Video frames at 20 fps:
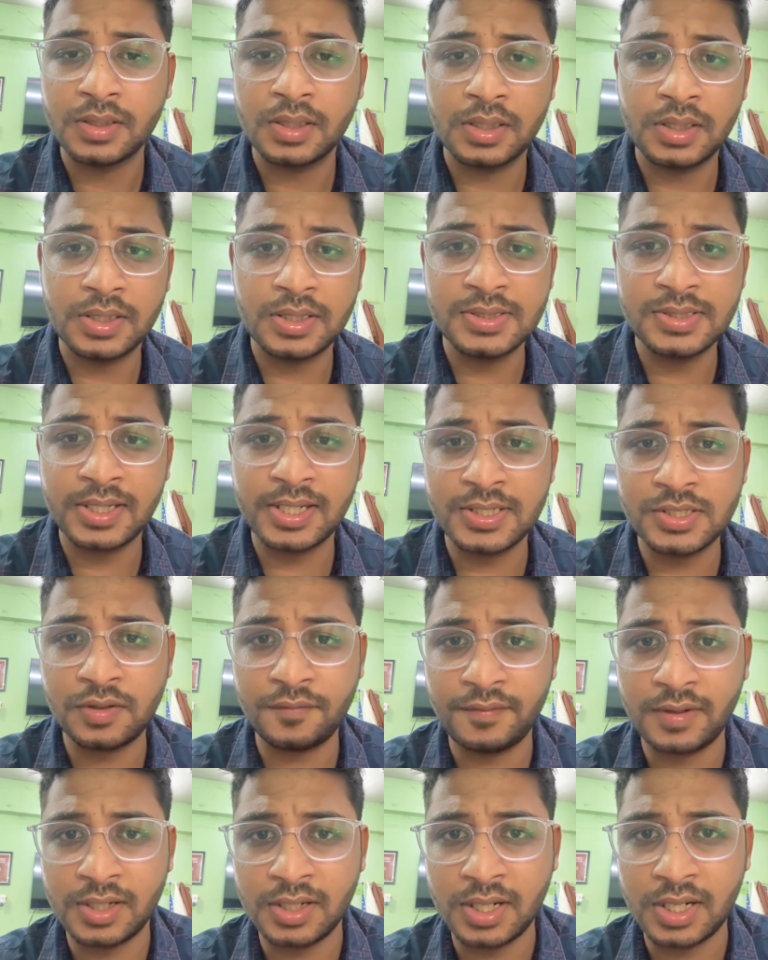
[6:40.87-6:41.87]
is a case of
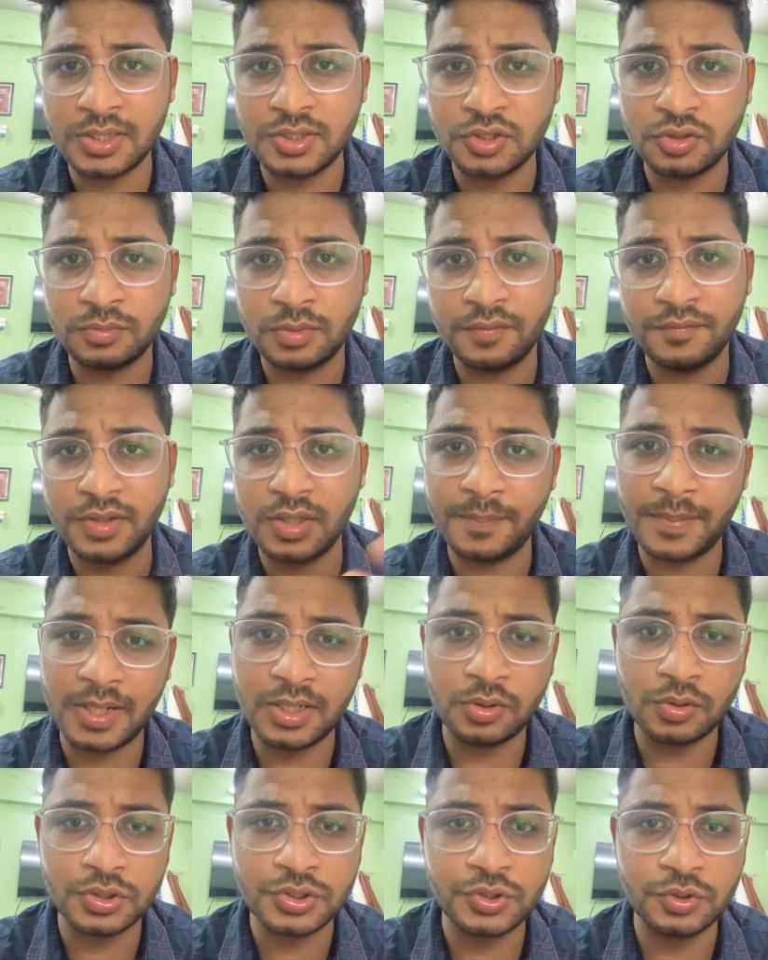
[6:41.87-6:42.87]
lung carcinoma with a
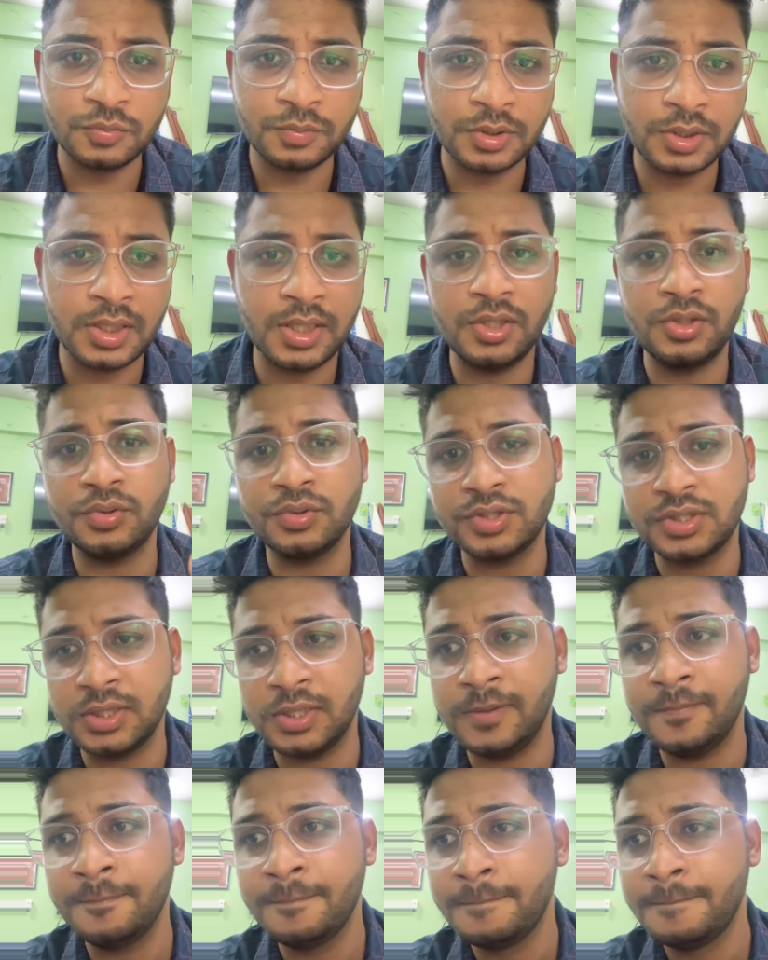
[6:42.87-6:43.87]
pancreas tumor, and you see